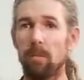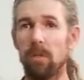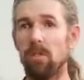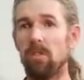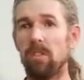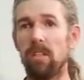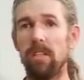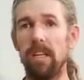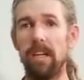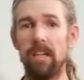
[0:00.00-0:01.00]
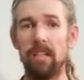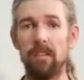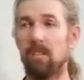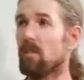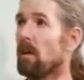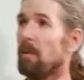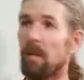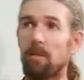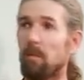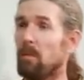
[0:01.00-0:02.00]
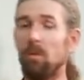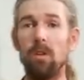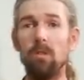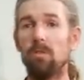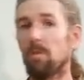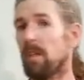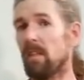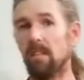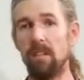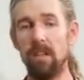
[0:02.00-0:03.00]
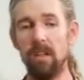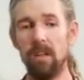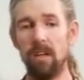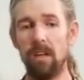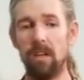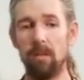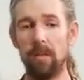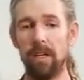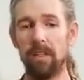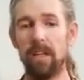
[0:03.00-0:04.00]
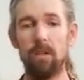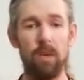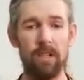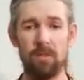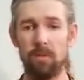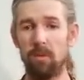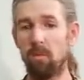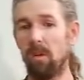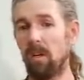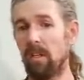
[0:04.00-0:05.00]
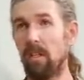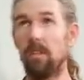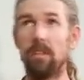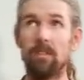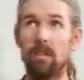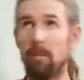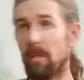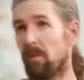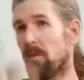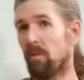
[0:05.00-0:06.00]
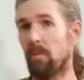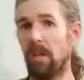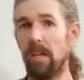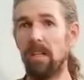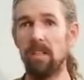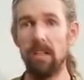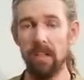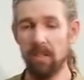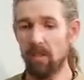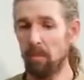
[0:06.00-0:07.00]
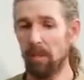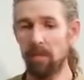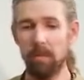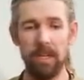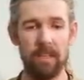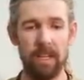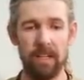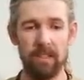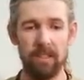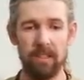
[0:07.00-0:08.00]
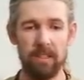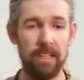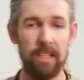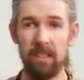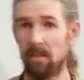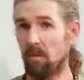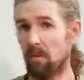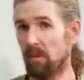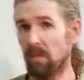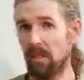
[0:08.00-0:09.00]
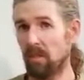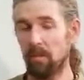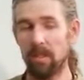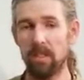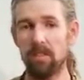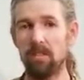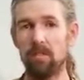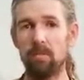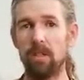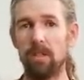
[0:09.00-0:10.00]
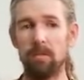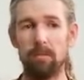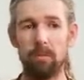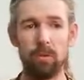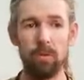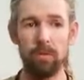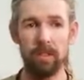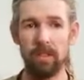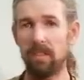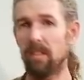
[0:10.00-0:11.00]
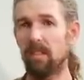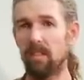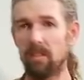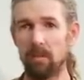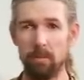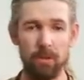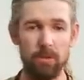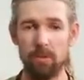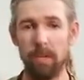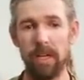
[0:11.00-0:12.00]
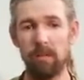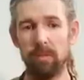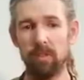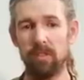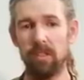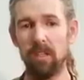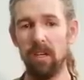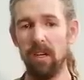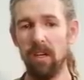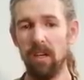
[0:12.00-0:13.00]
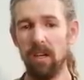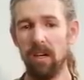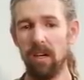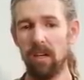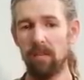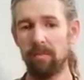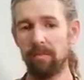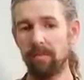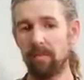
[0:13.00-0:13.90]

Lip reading: pollution in the air that's coming from who knows where. And likewise for water that's coming through the rain, it's helping make that clean. Once again, that's kind of proven that it's a huge biofilter. I